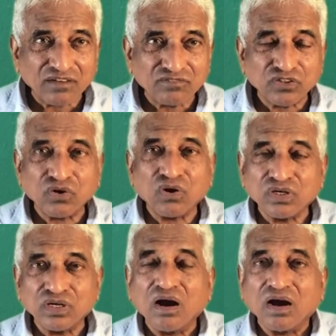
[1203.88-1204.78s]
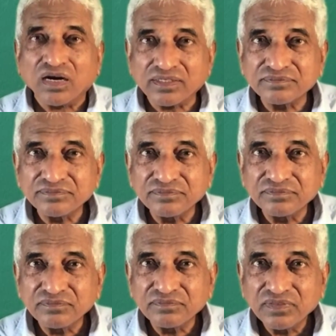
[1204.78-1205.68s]
of the Lord God,
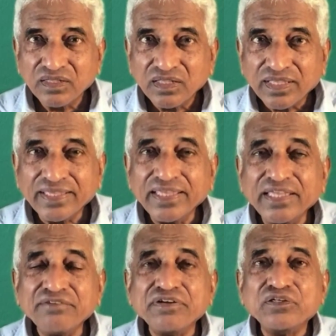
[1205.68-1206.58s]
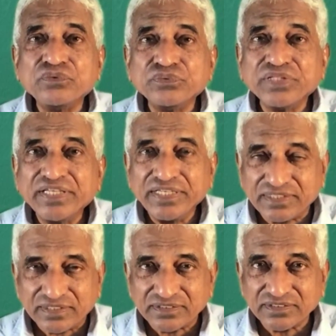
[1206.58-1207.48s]
even to the
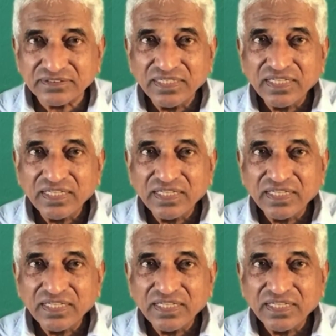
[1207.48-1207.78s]
heathens,